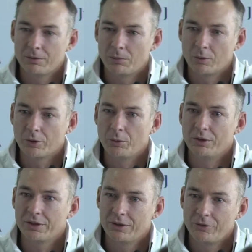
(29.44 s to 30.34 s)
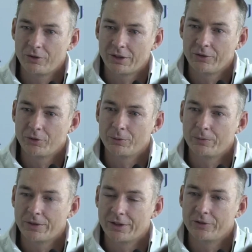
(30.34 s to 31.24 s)
Malte Hoenecker in charge
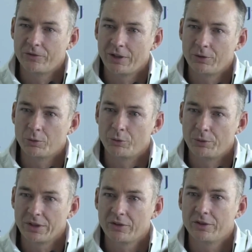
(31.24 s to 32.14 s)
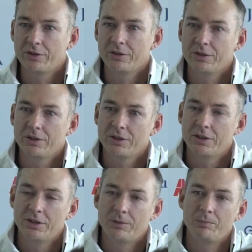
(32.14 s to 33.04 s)
of technical director,
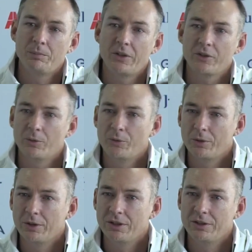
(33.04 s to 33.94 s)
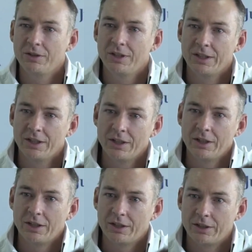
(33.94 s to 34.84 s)
Pascal Zerlingen,
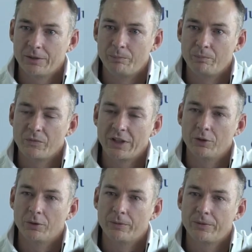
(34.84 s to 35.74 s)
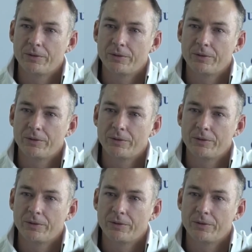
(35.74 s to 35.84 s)
head of